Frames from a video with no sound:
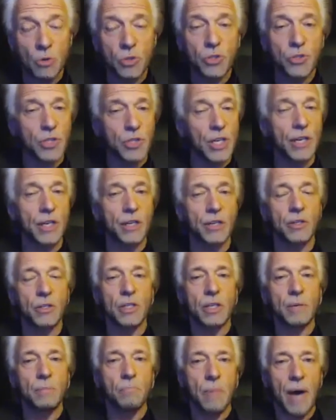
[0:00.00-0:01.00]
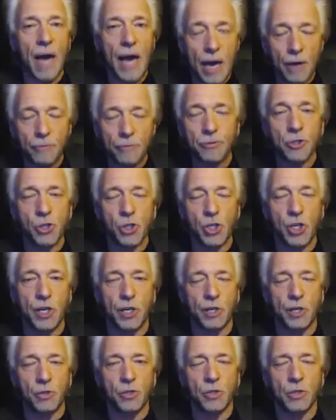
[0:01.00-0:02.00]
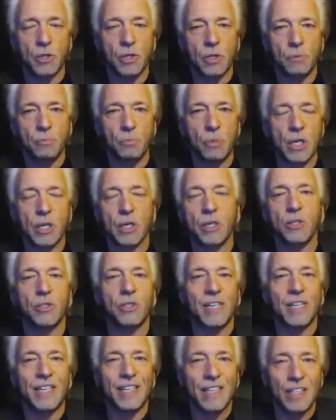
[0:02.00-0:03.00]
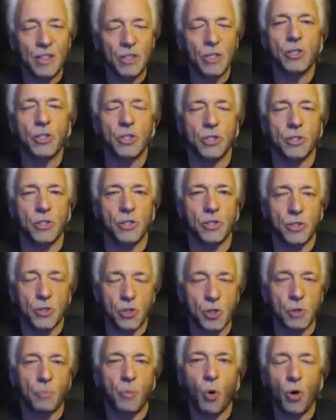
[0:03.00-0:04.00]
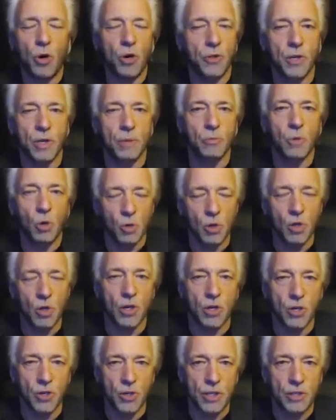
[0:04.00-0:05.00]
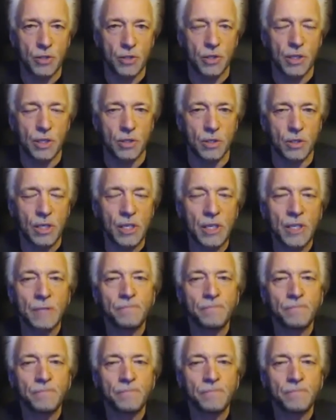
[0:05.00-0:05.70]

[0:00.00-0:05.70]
things have to change because the conditions that supported them no longer exist.